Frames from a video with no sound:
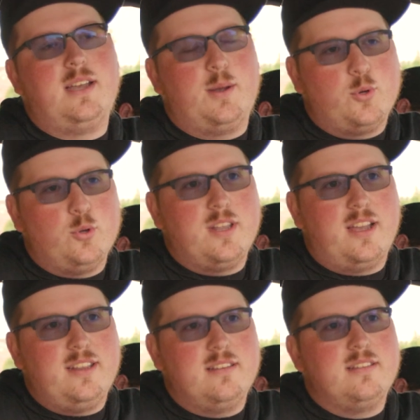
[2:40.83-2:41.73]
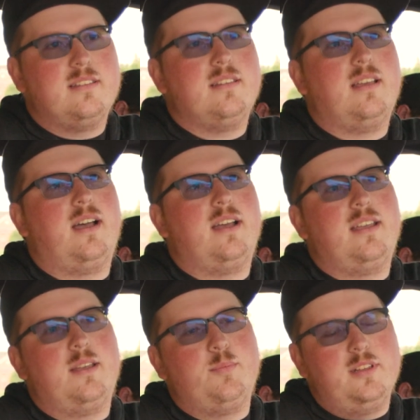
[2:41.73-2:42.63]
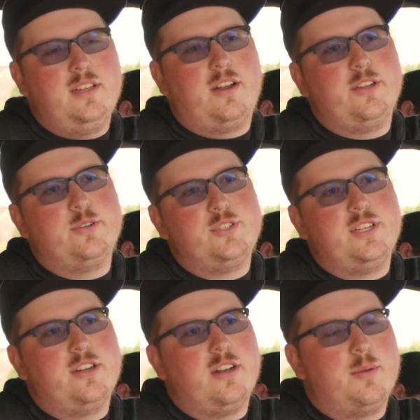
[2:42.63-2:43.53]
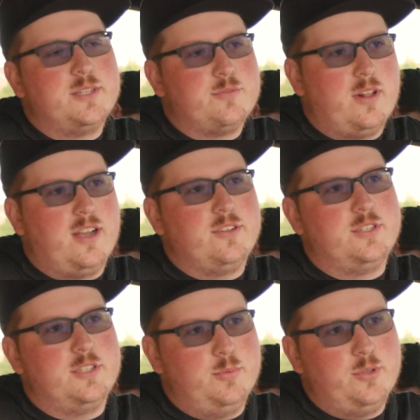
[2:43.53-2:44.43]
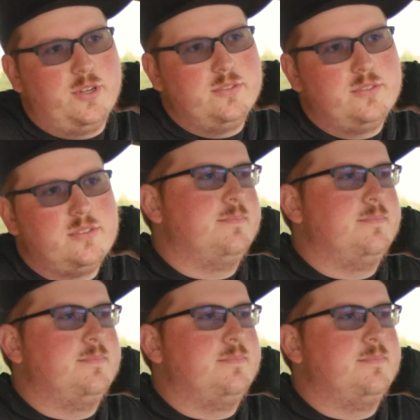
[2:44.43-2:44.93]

I'm Colton Heyton. I am the lead audio engineer and I mix front of house here at the Bluecoats.